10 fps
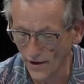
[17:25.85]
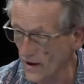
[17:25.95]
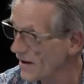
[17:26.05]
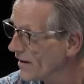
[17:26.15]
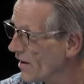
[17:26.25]

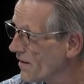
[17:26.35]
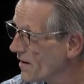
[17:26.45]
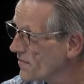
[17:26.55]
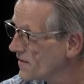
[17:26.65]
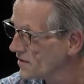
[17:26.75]
And, and I, I,
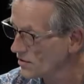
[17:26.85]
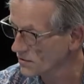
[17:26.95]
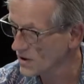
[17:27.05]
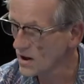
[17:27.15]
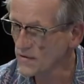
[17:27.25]
think you know,
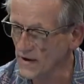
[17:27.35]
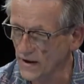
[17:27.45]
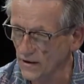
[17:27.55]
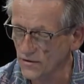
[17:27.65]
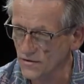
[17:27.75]
thinking
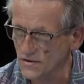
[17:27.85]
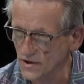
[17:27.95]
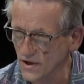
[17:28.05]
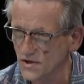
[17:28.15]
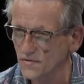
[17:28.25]
in terms of the
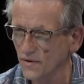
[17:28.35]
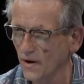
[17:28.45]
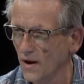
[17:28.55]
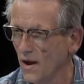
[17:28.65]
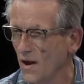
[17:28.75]
history
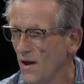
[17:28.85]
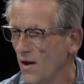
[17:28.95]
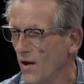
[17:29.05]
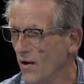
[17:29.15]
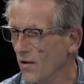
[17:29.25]

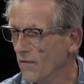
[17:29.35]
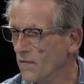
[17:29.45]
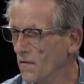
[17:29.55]
of